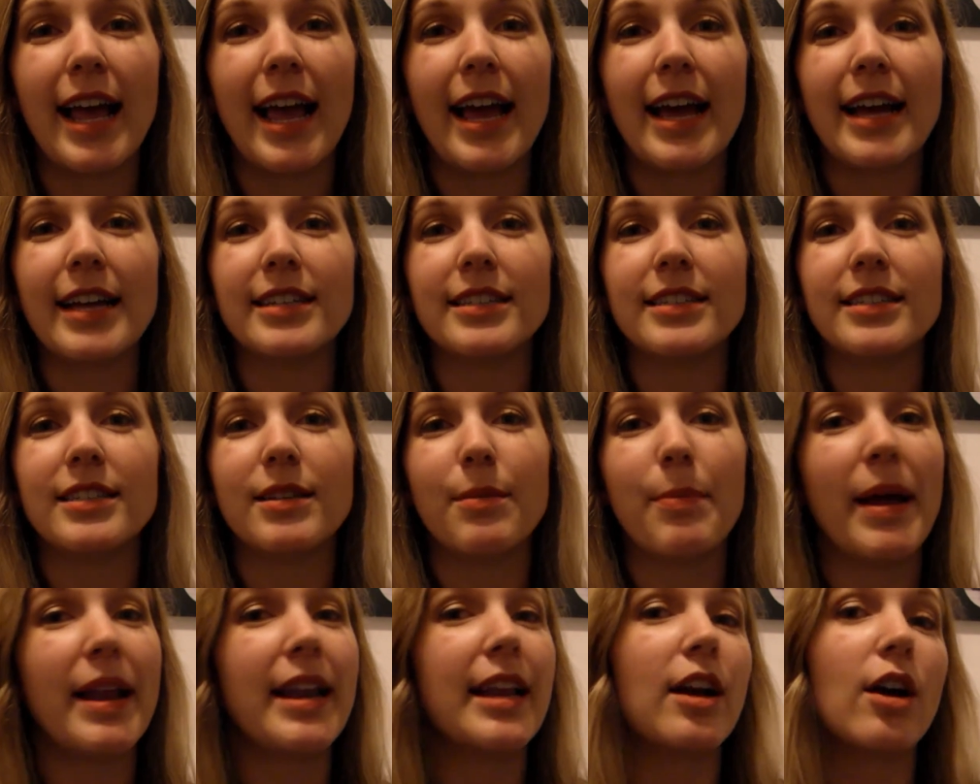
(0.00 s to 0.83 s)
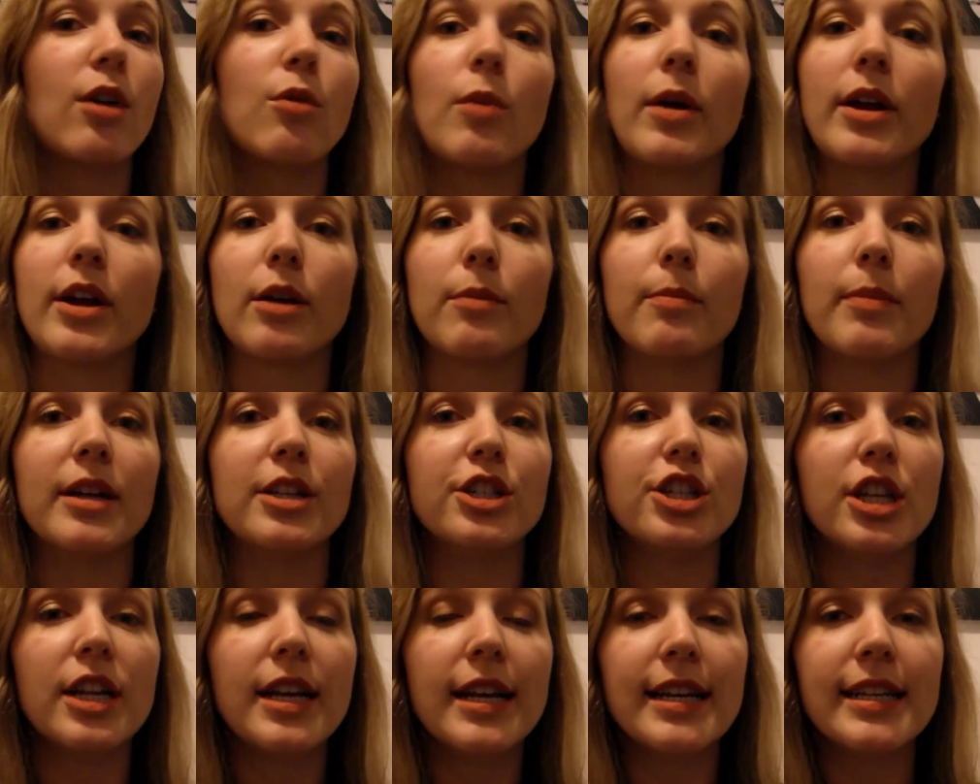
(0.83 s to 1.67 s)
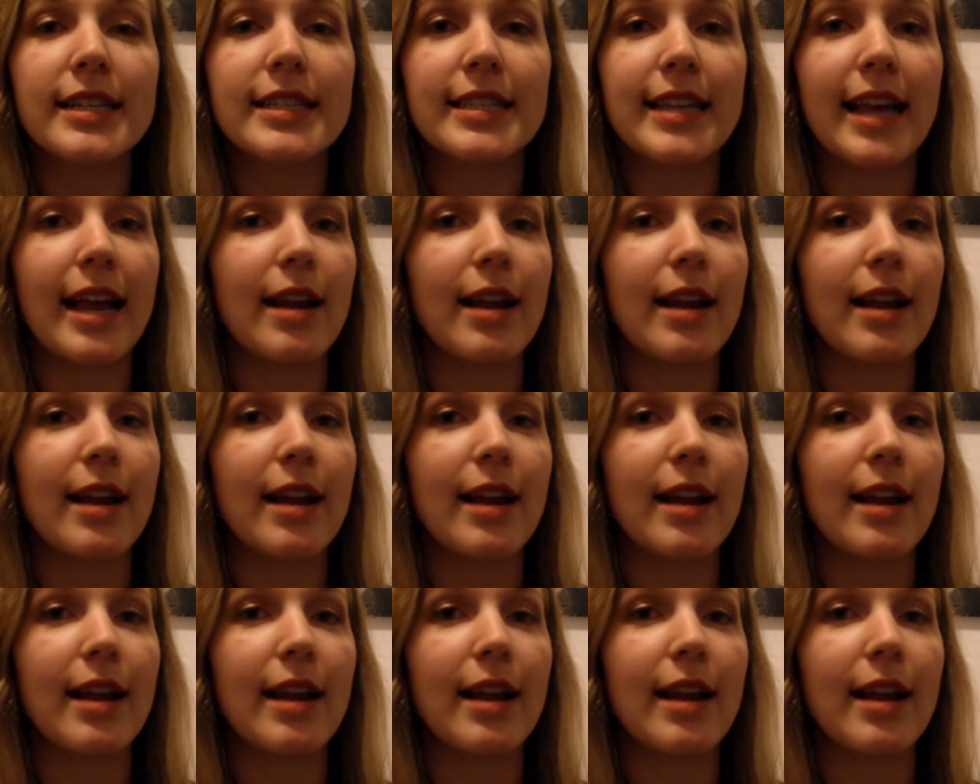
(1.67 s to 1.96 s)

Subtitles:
and depending on what your budget is